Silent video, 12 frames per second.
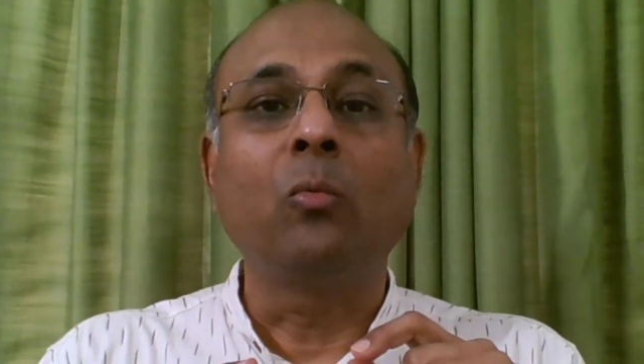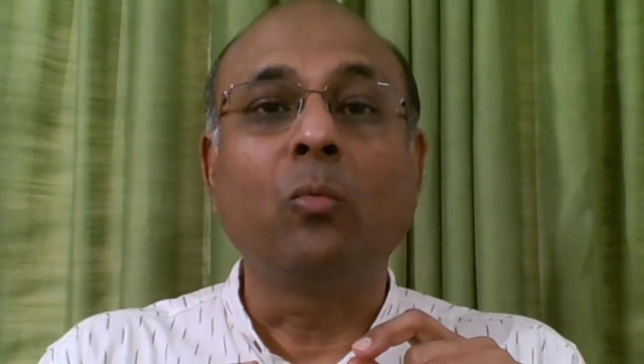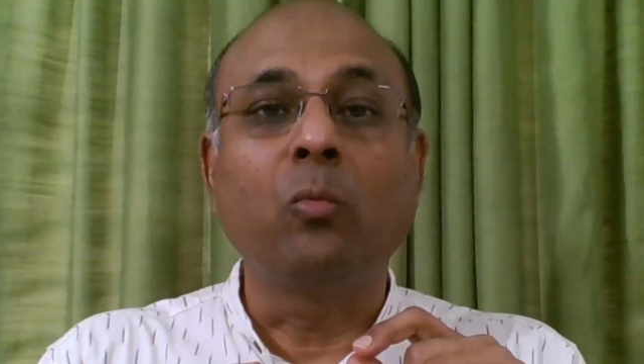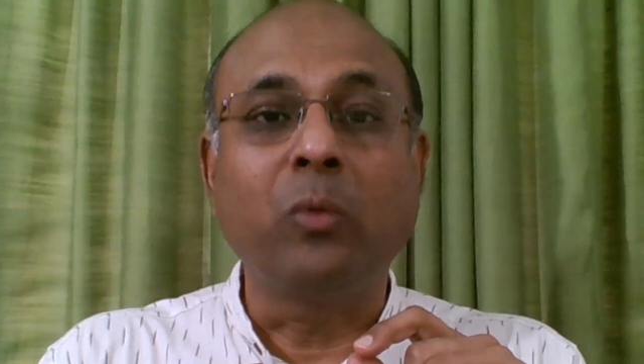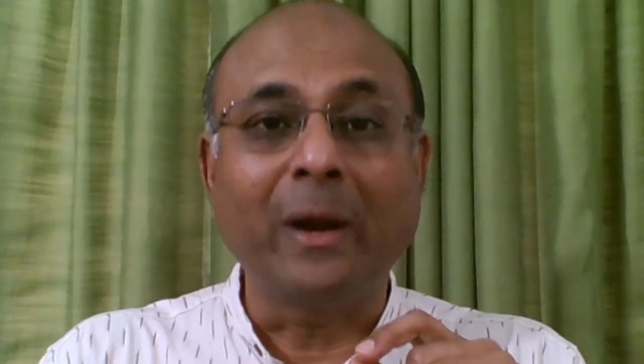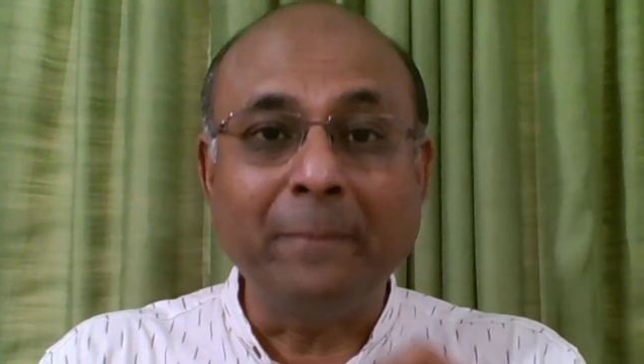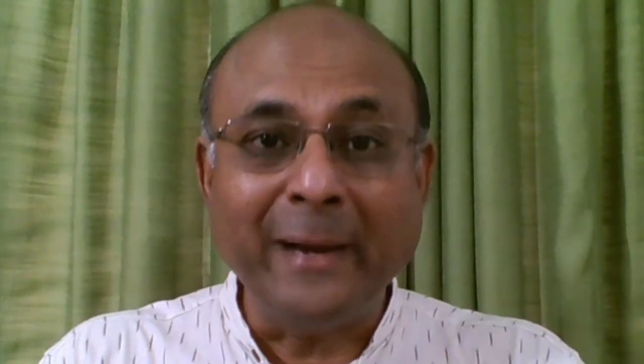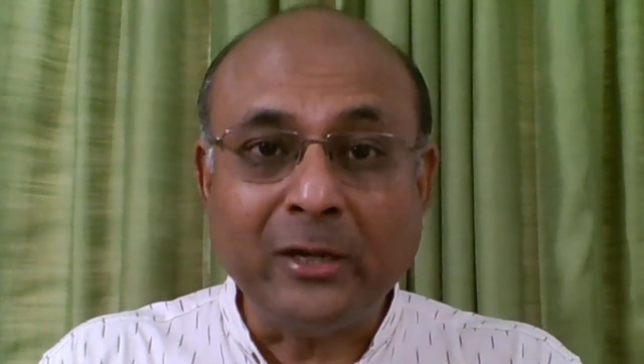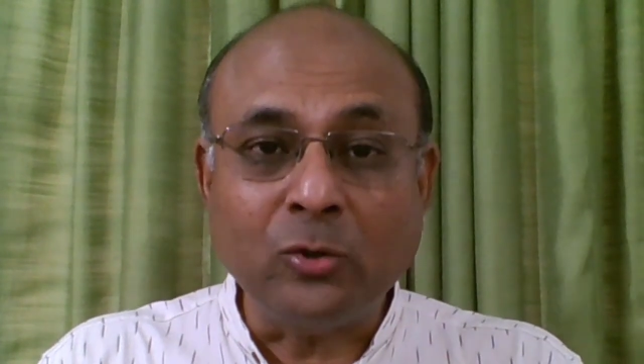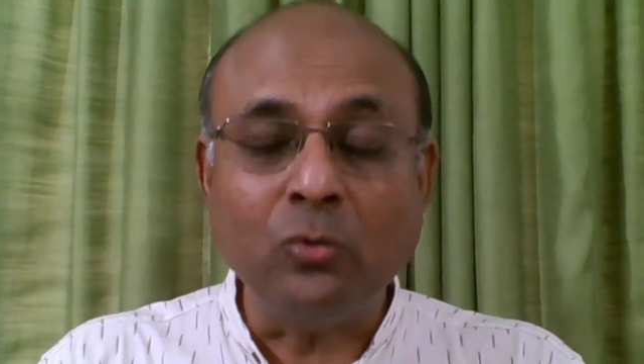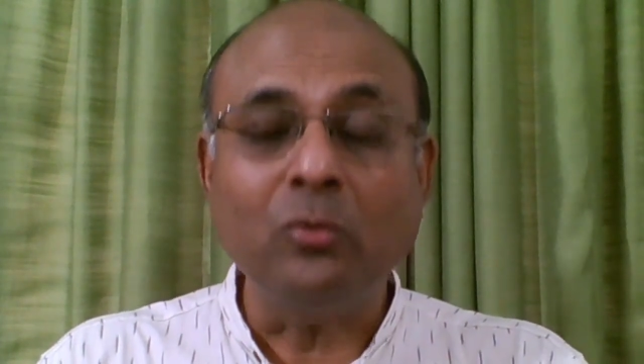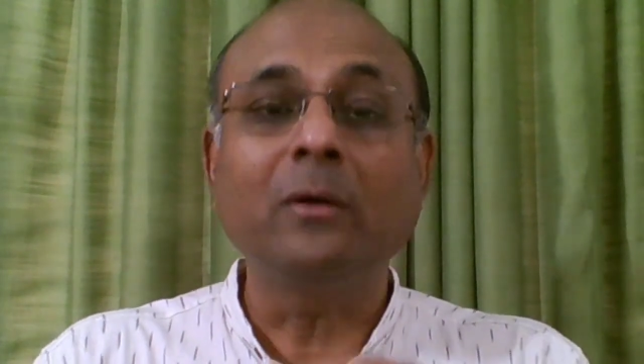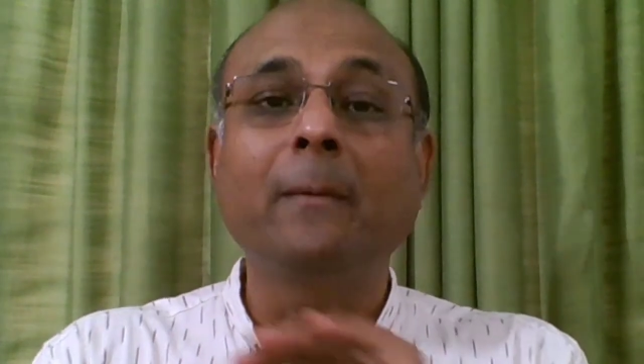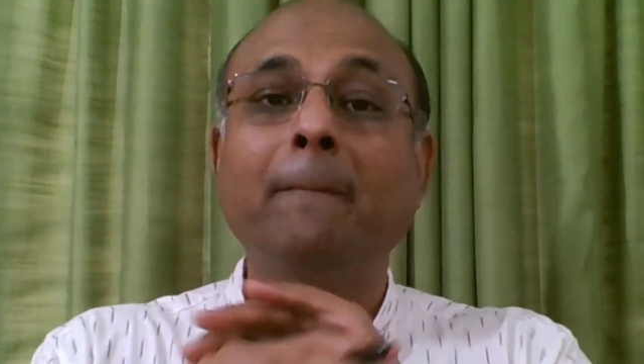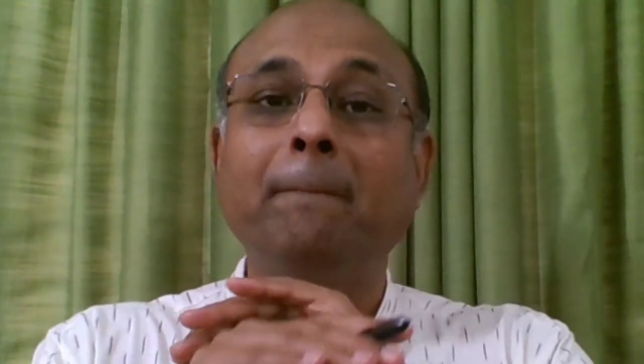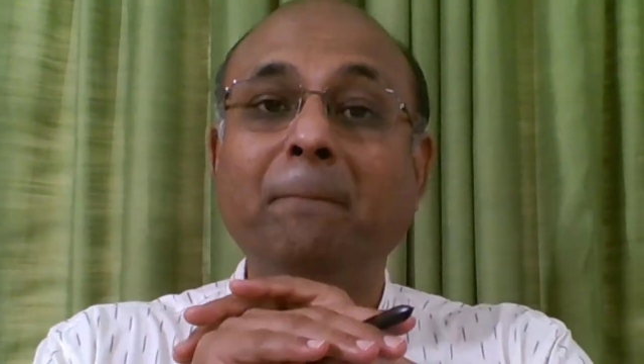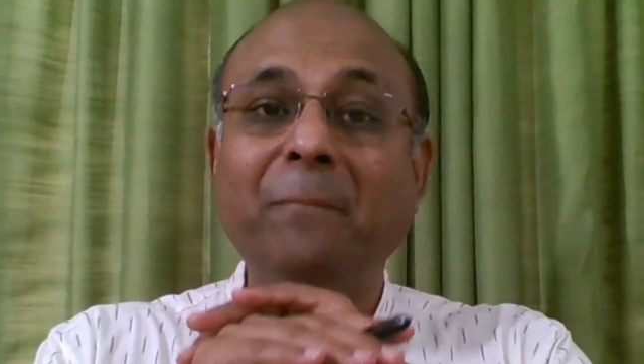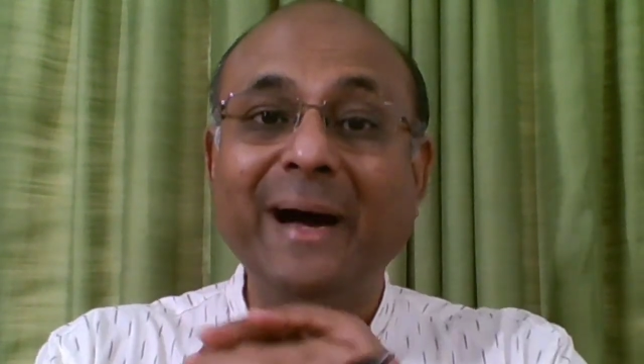1 by 2
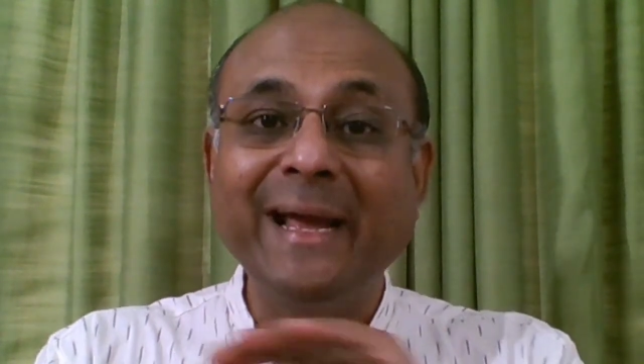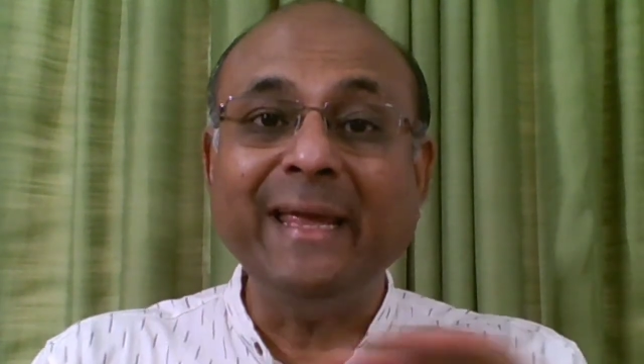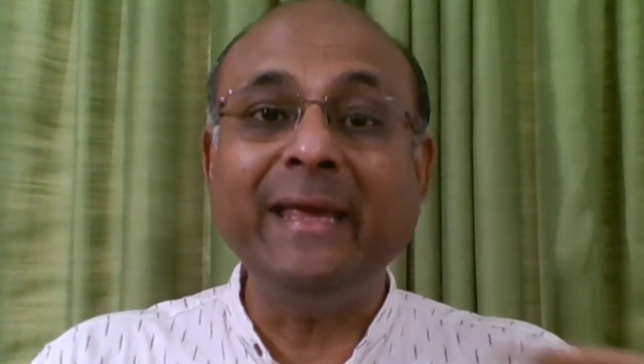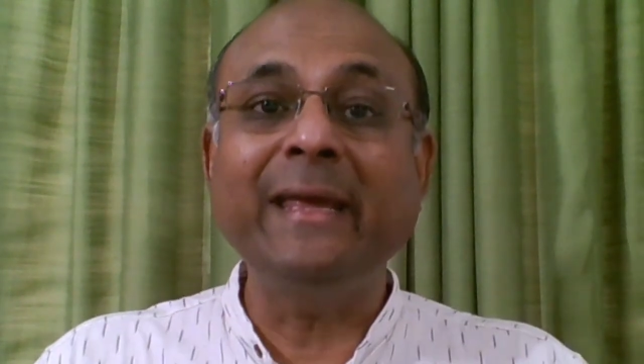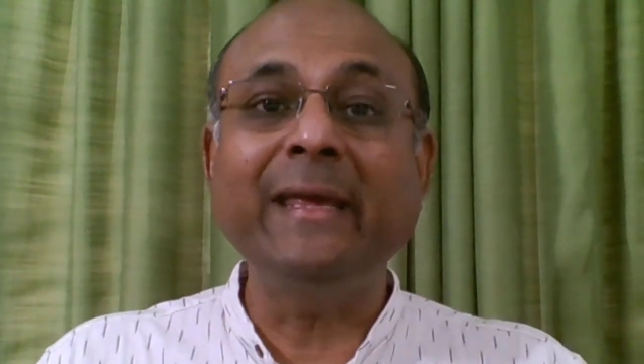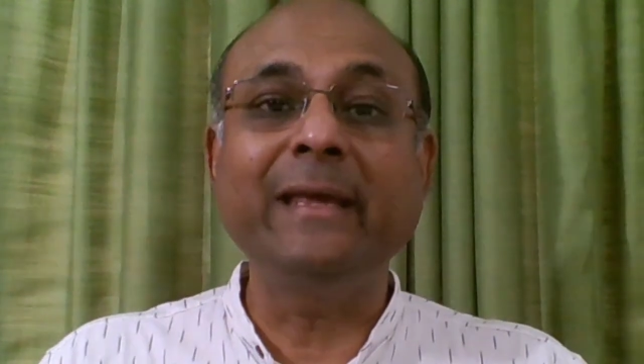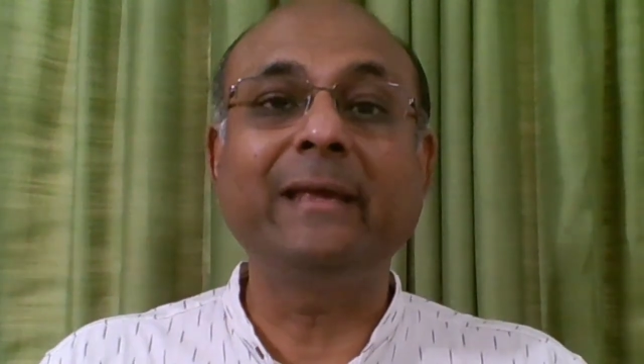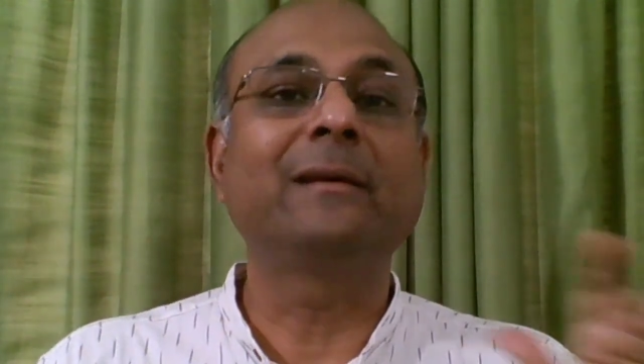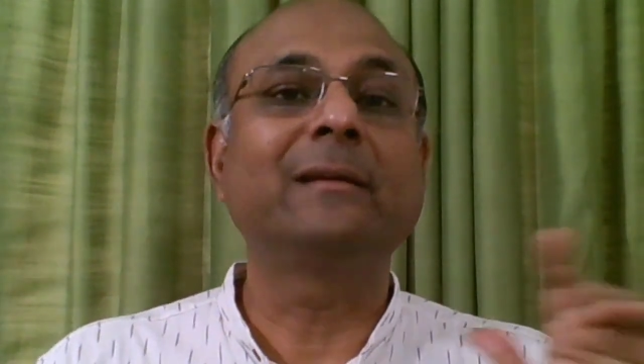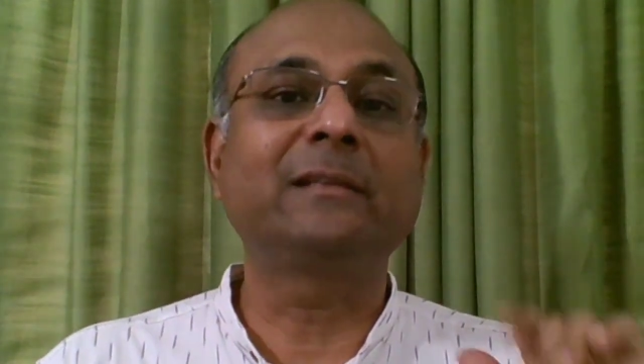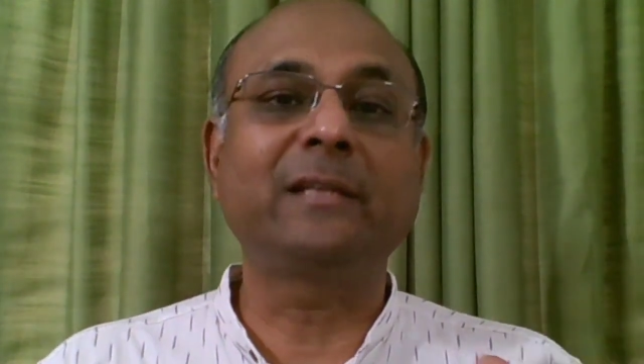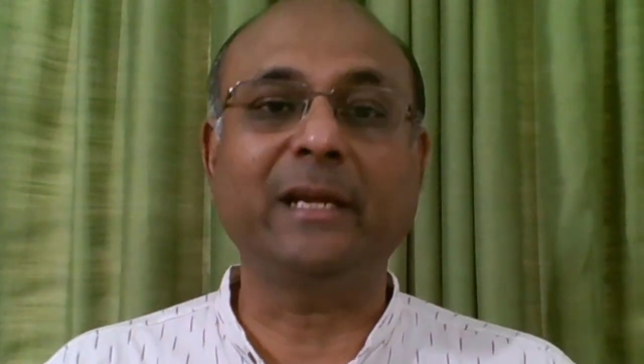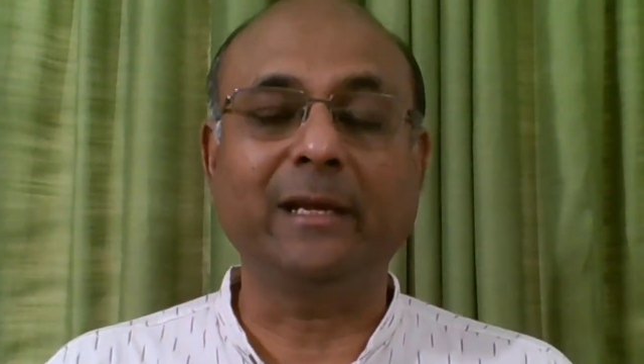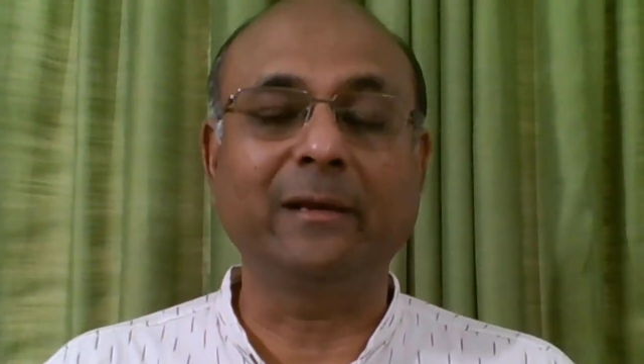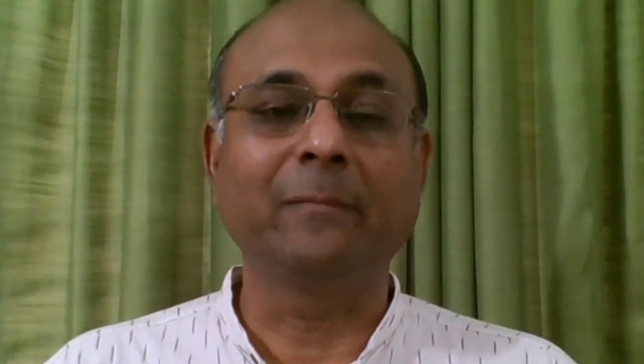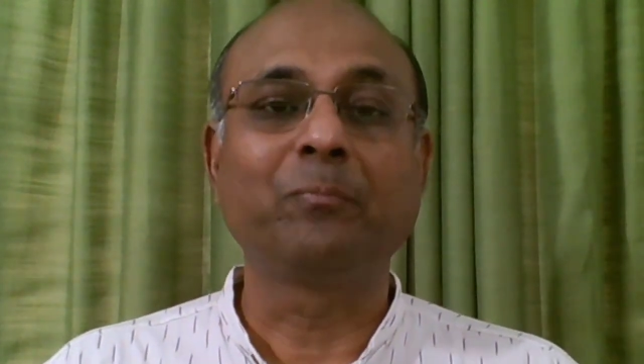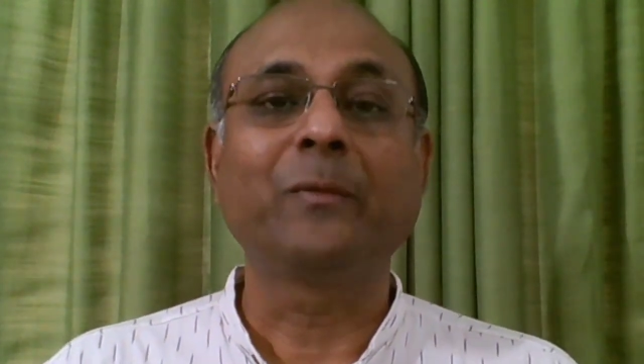by 3.